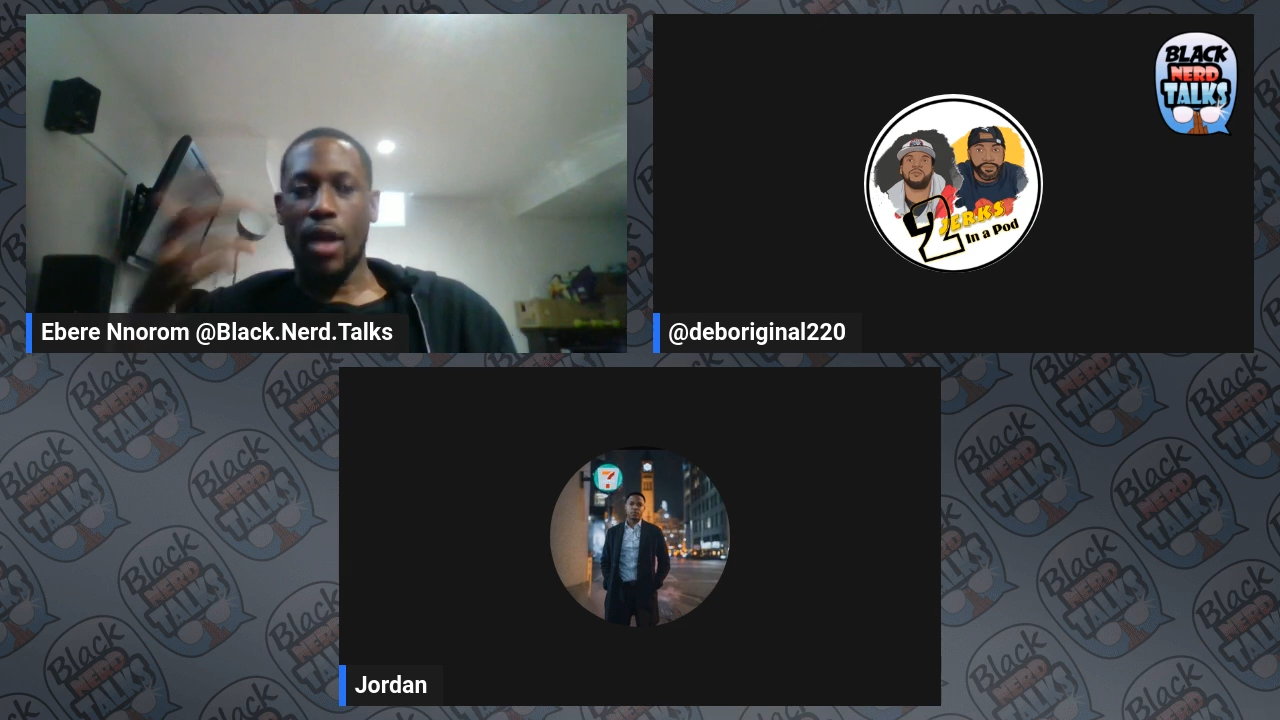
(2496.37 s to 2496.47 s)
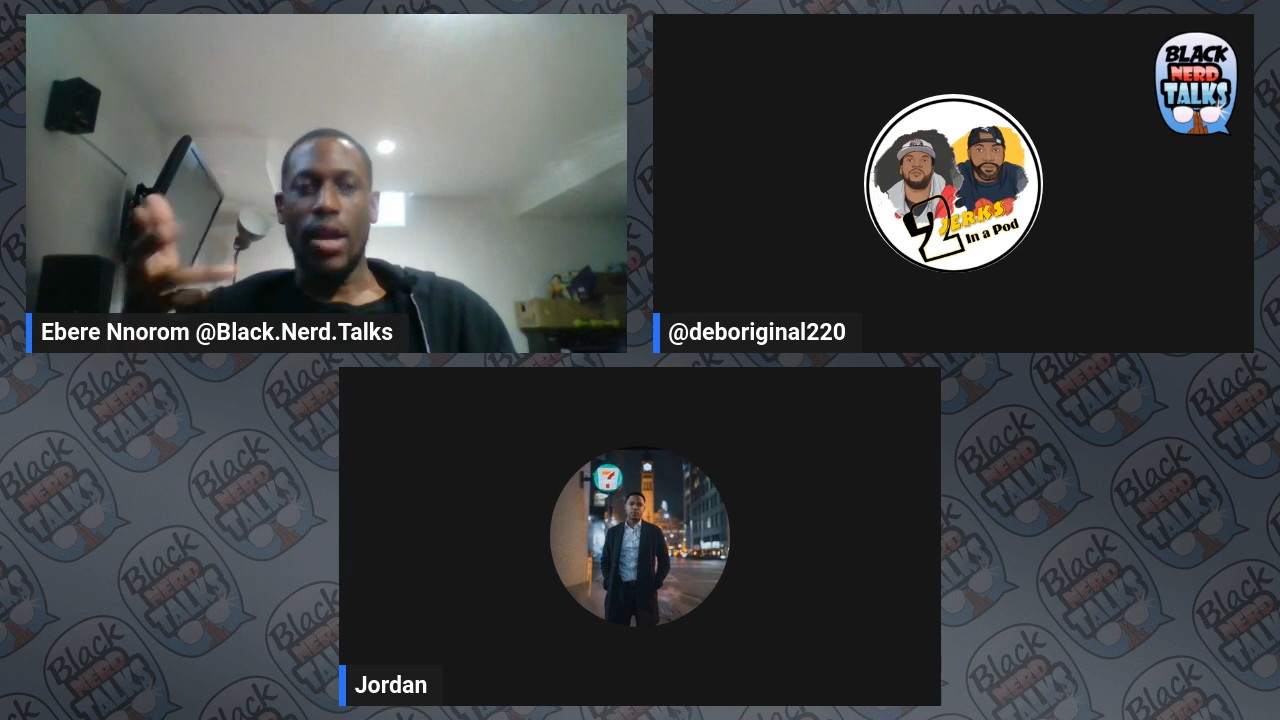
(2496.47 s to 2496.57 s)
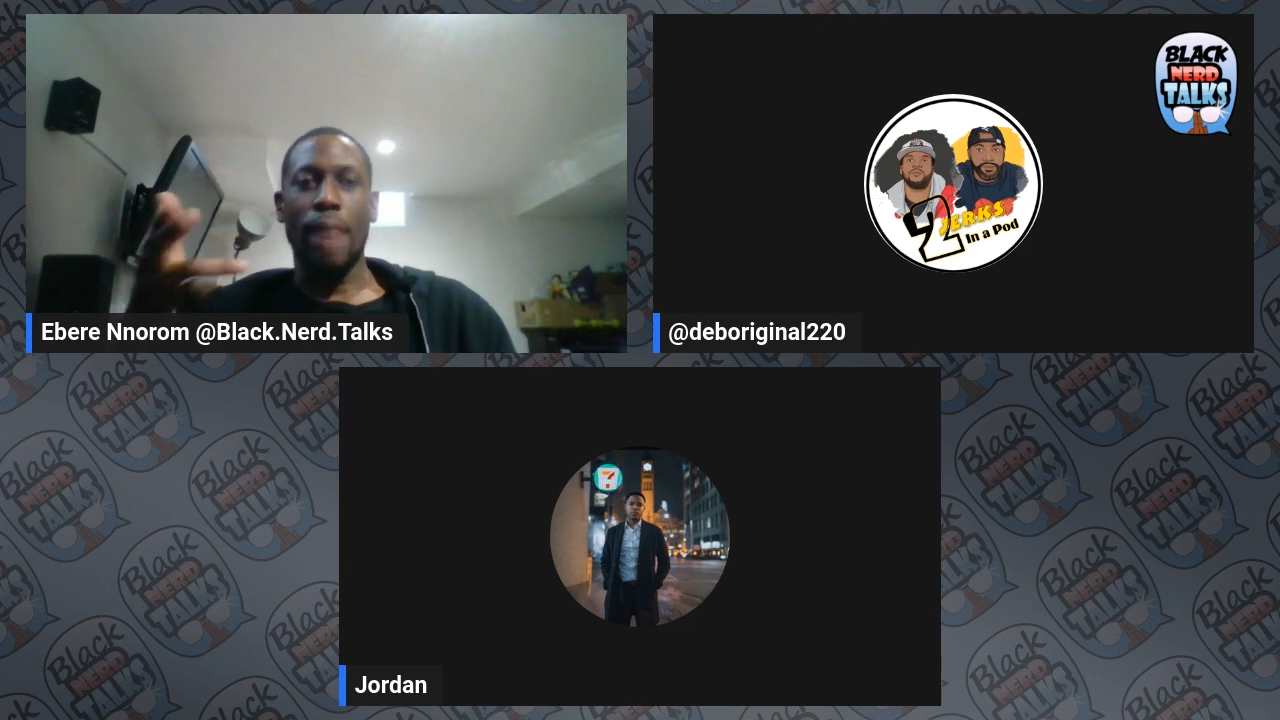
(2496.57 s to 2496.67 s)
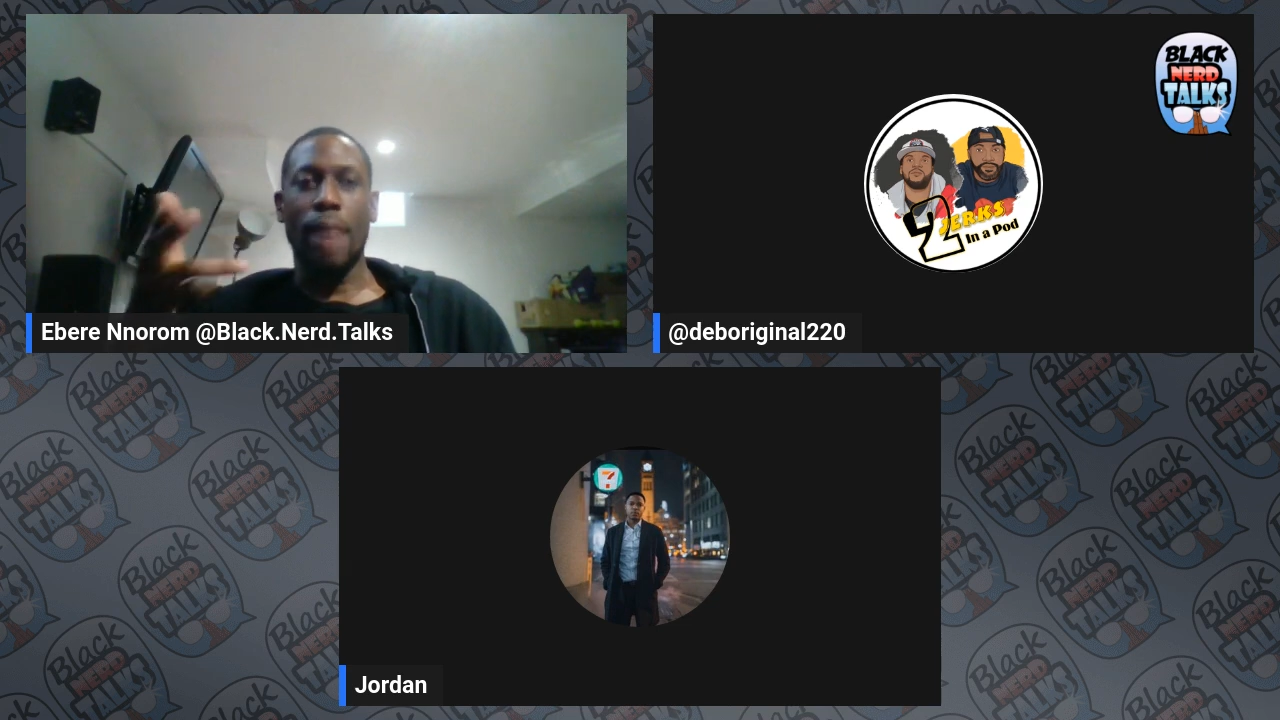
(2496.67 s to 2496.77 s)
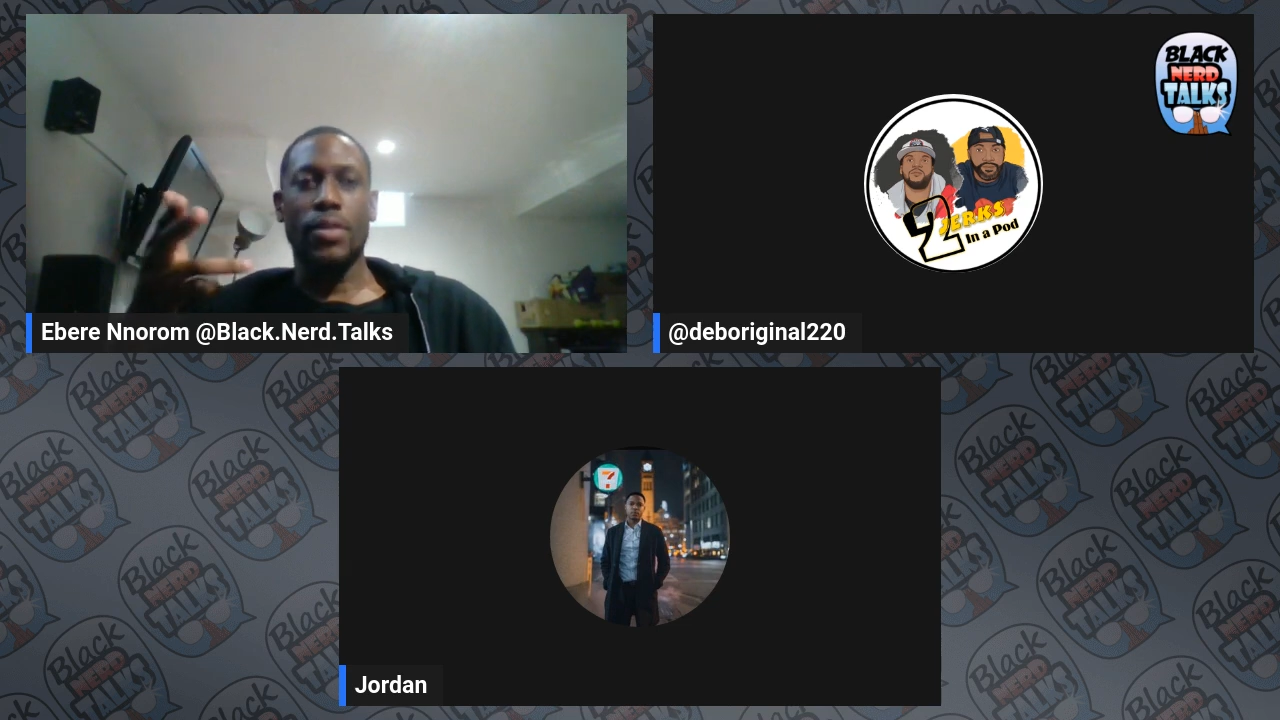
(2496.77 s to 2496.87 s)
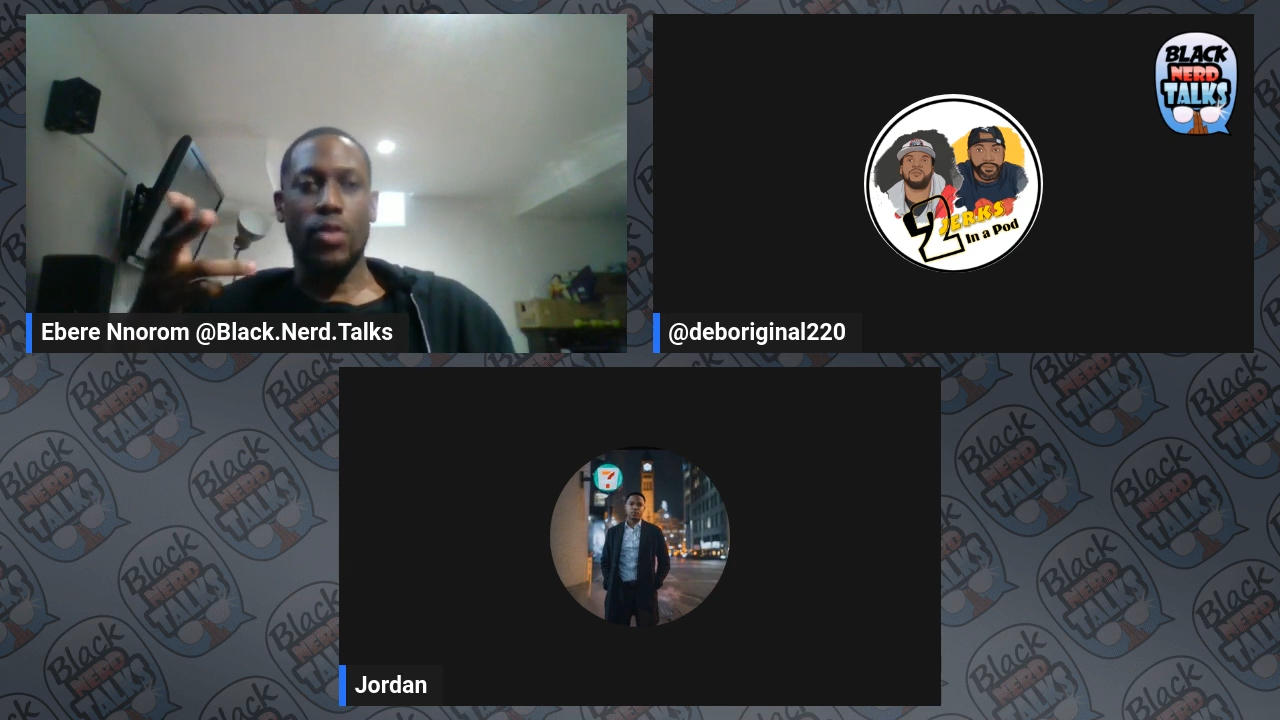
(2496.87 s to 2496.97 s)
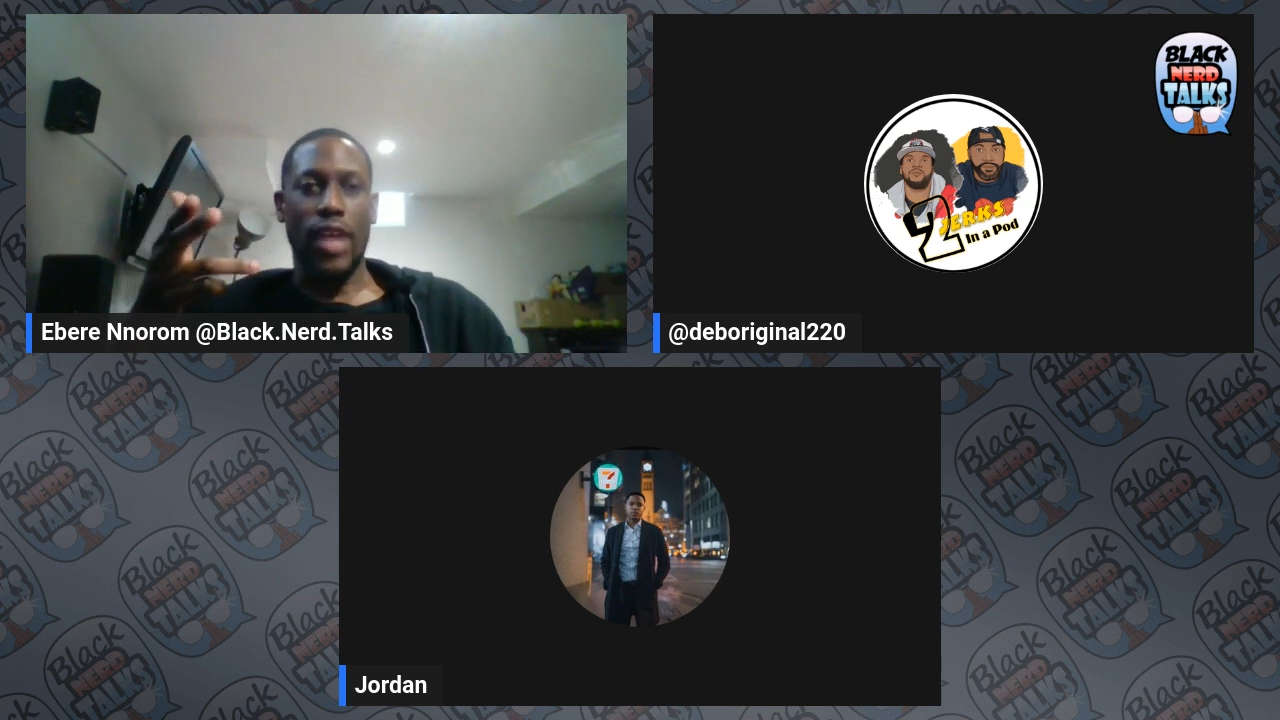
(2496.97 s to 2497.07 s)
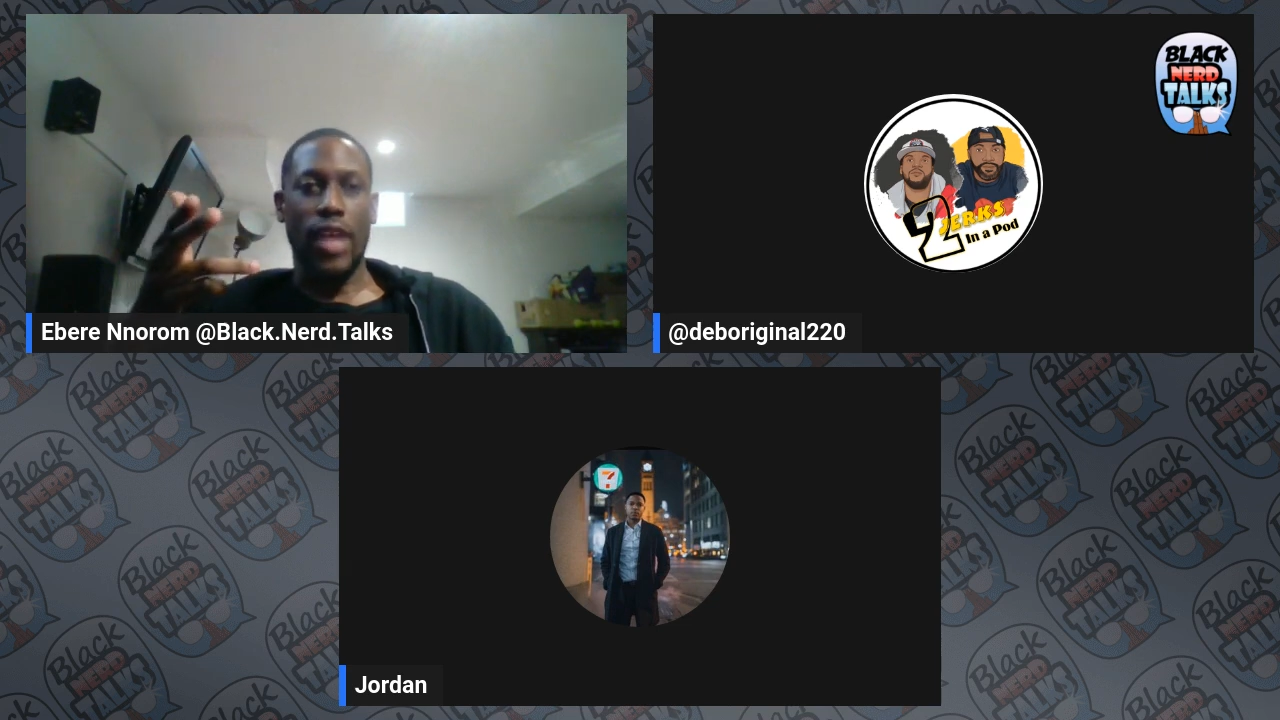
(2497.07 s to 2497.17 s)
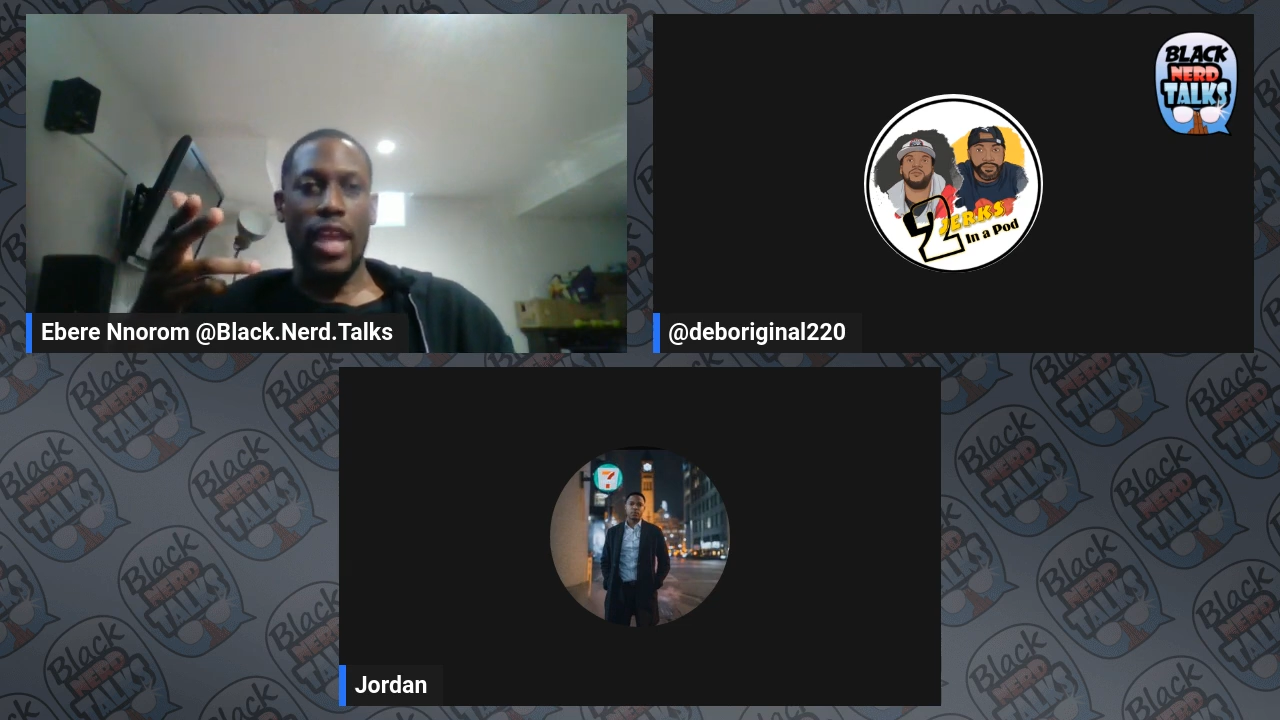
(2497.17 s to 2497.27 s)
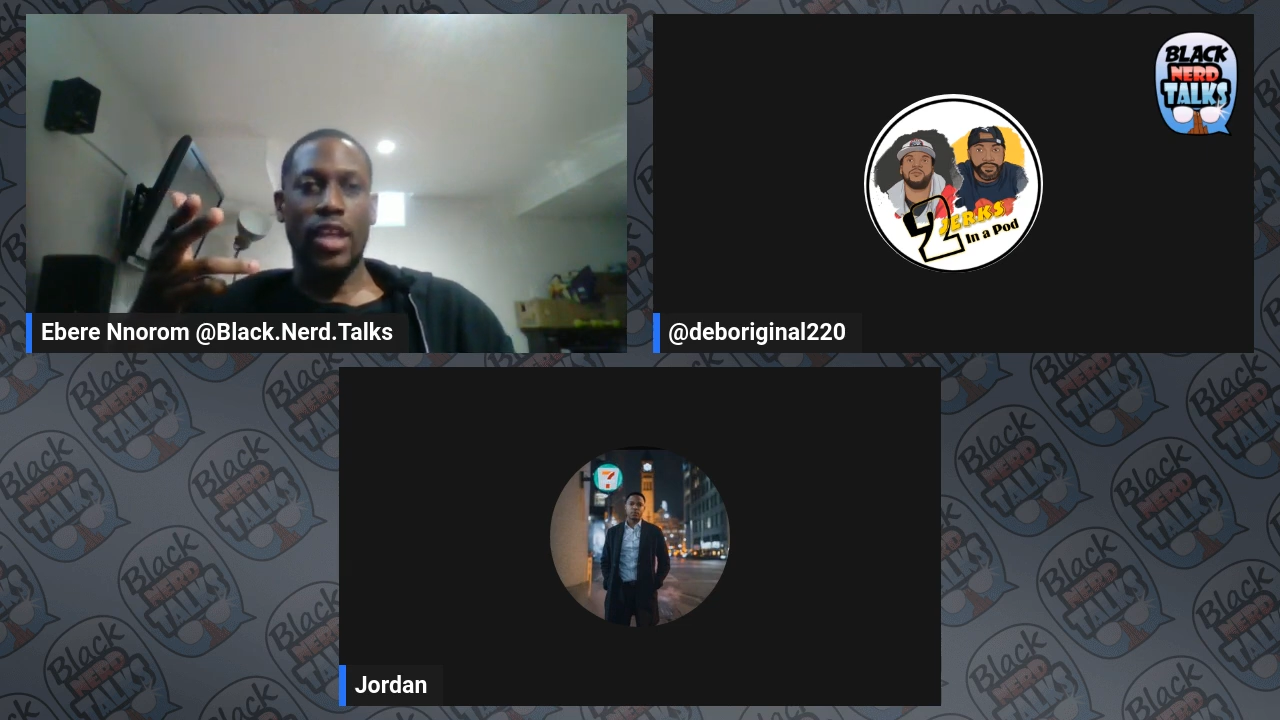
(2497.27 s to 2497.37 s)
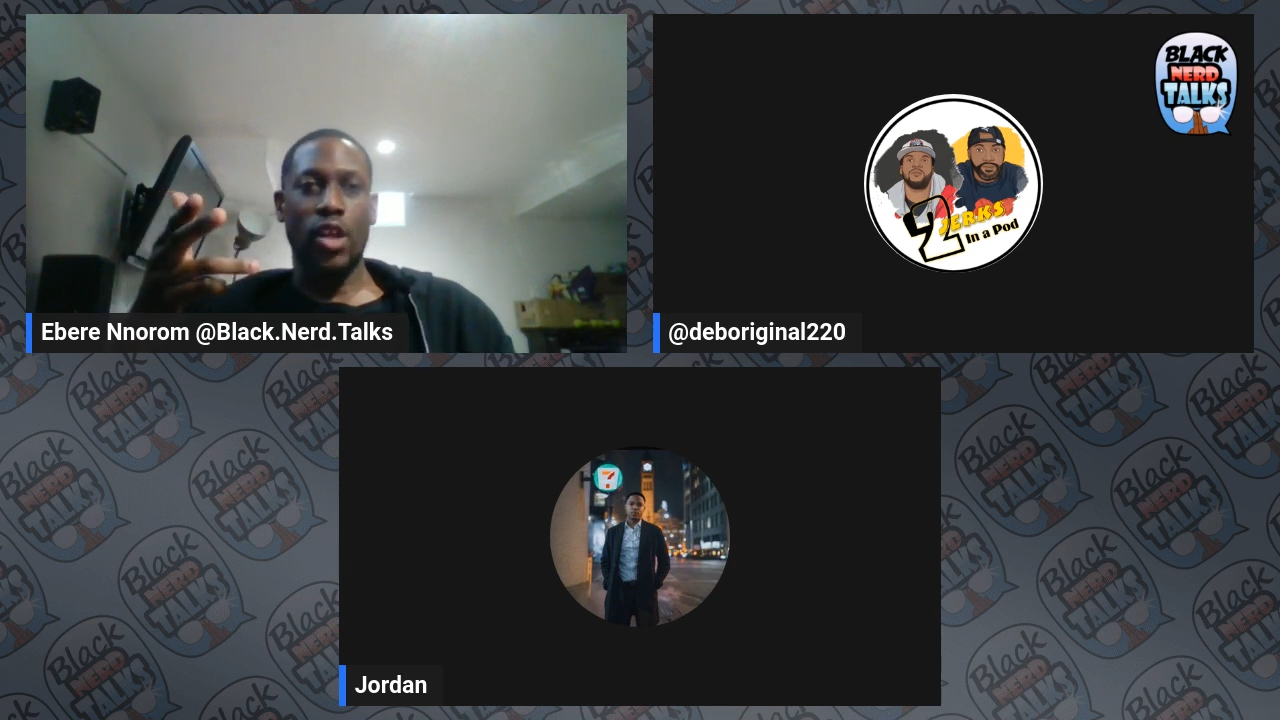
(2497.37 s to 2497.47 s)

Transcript: episode 8,